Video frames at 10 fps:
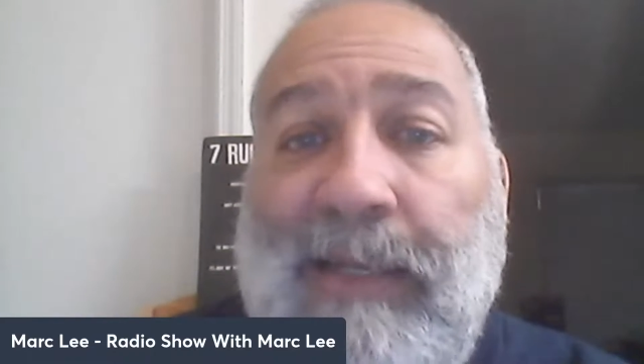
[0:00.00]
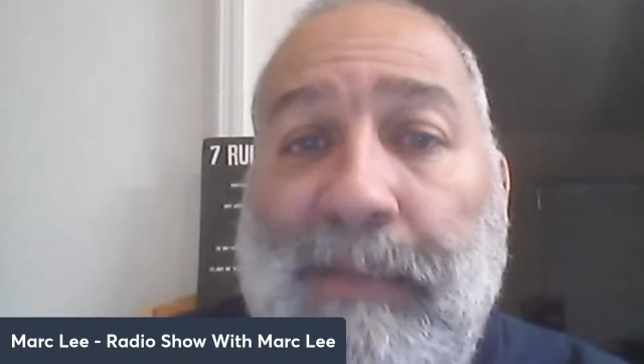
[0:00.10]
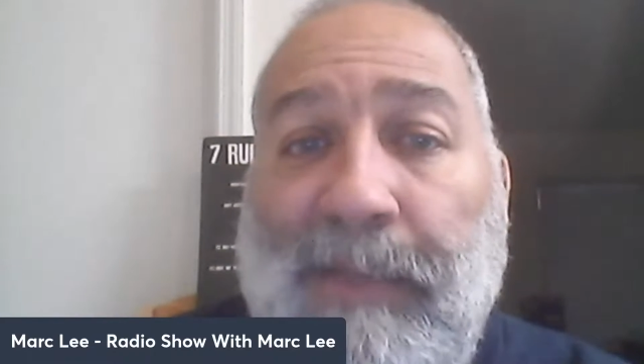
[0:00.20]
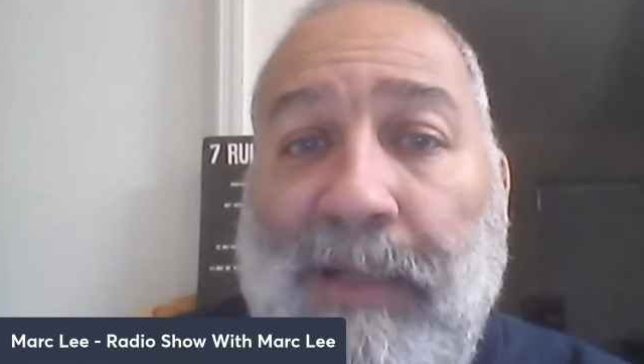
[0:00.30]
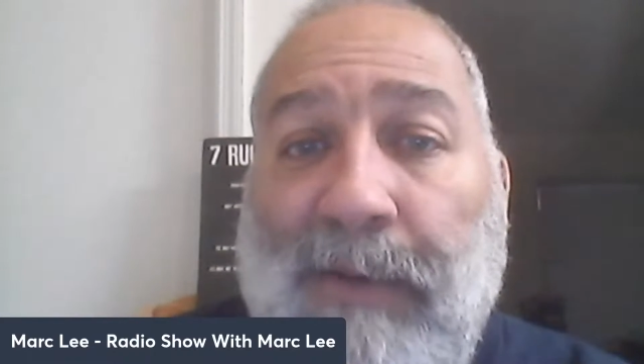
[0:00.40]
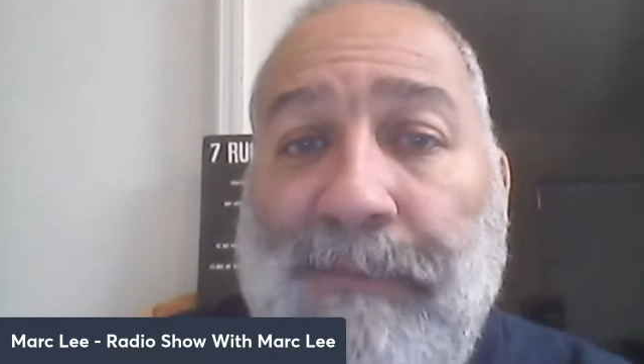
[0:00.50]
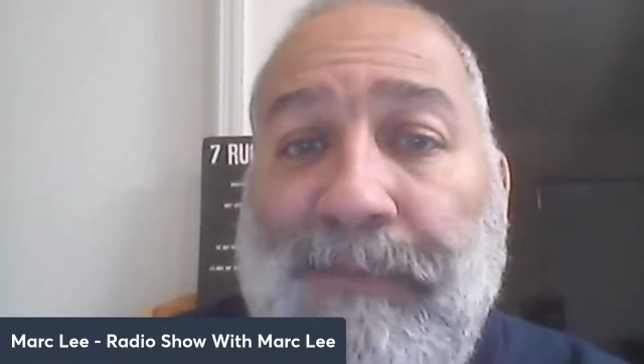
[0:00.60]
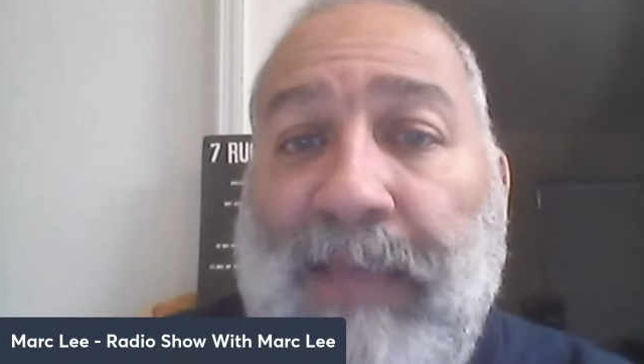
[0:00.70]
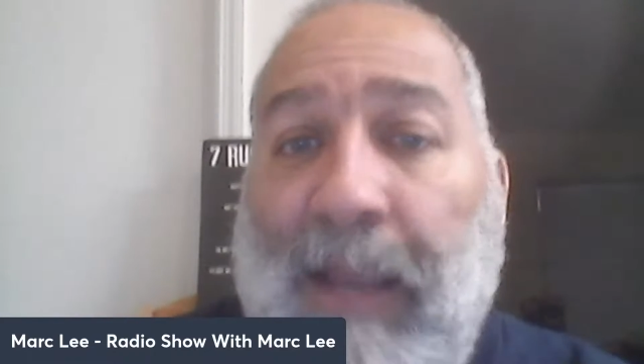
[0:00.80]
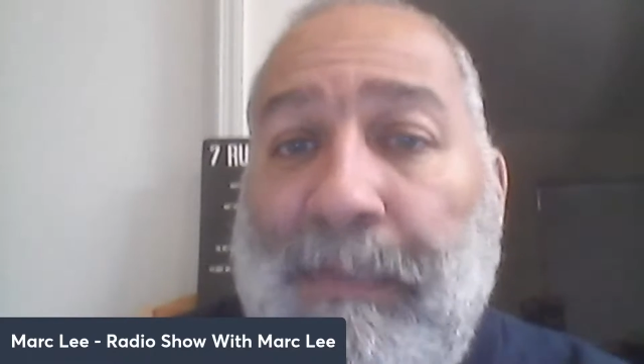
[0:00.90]
let me know.
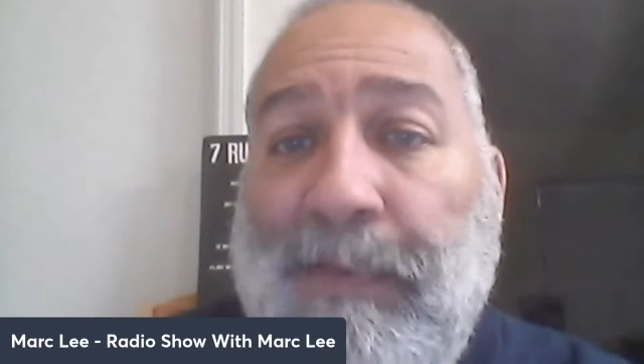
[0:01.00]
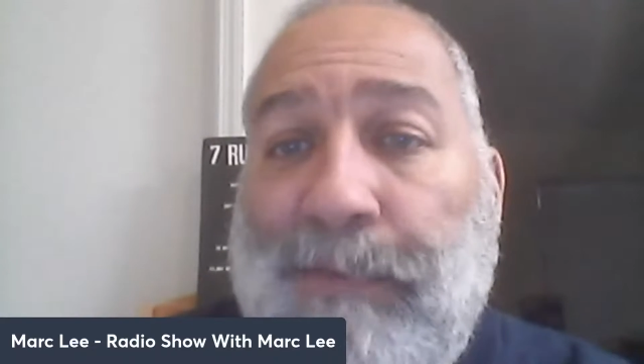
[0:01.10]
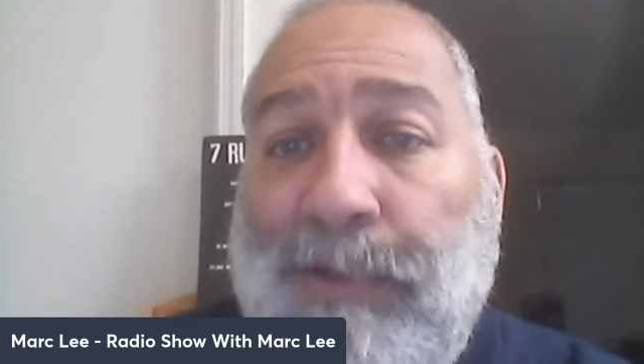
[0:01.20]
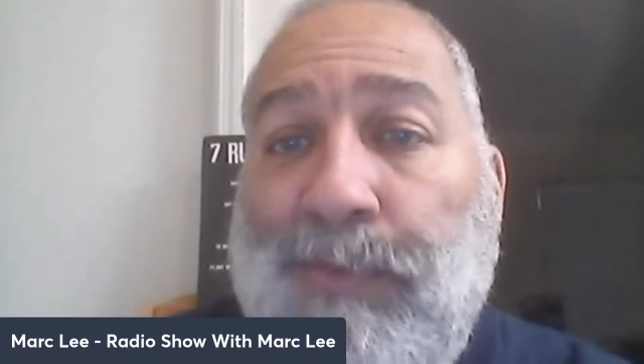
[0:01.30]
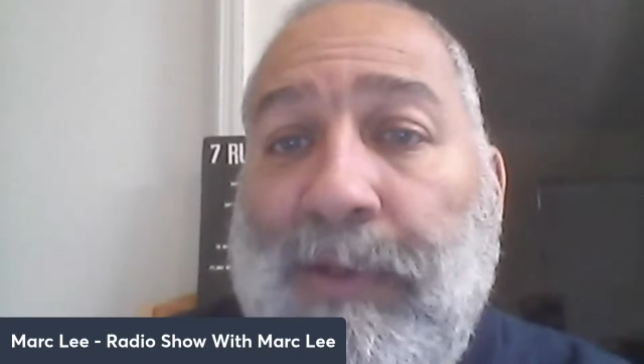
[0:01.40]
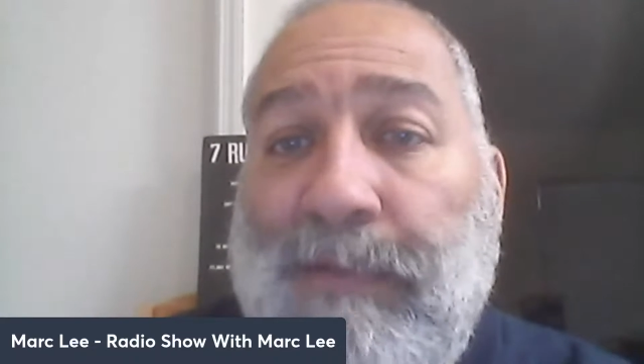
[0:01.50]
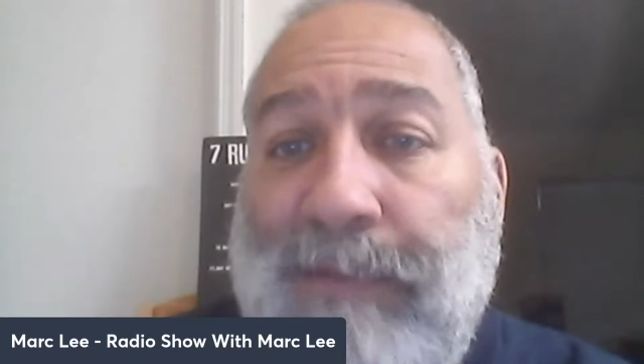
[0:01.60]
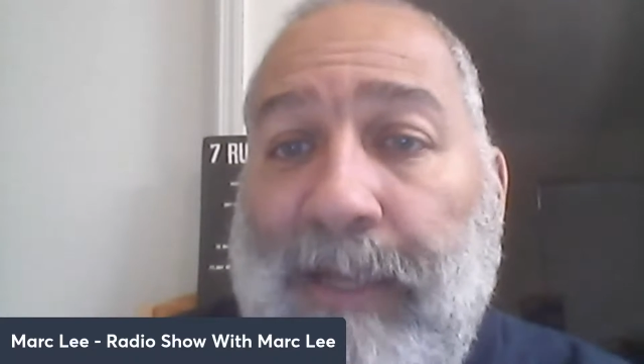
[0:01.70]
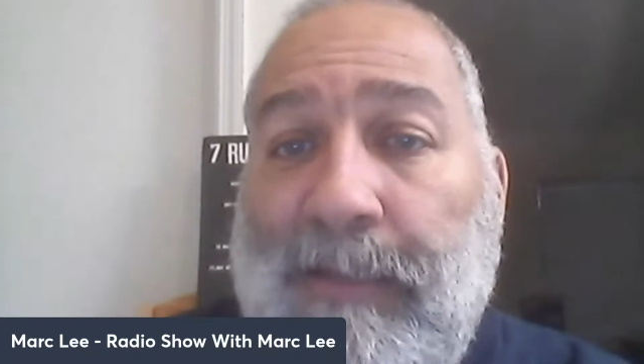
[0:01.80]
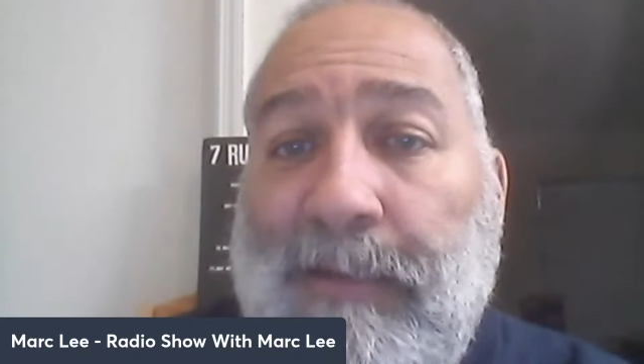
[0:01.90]
I'll be the first one to
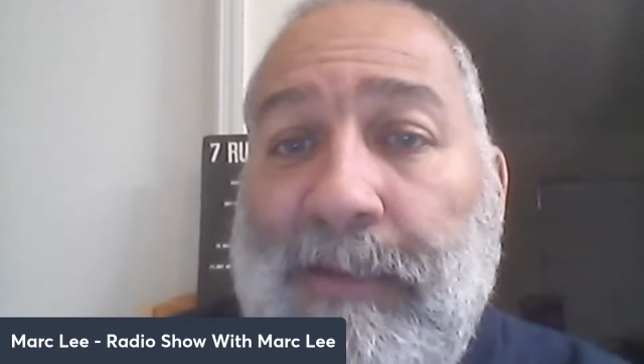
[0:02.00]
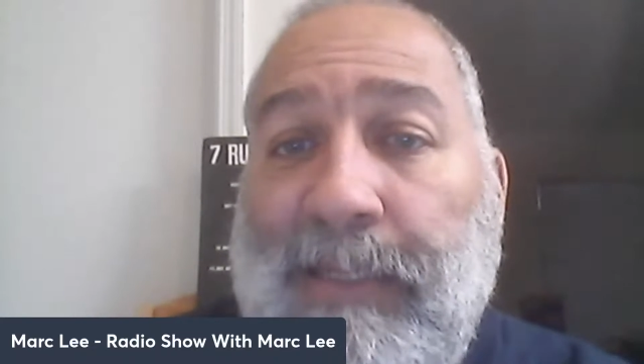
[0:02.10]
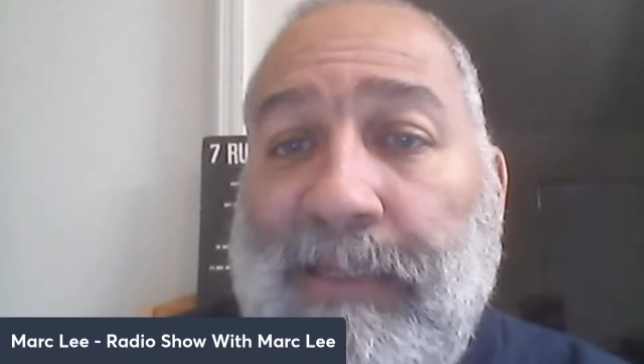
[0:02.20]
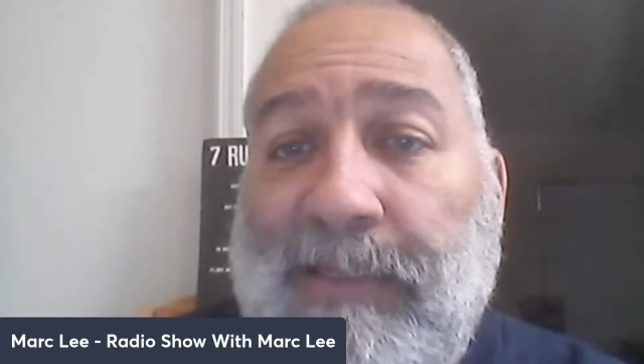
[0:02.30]
follow,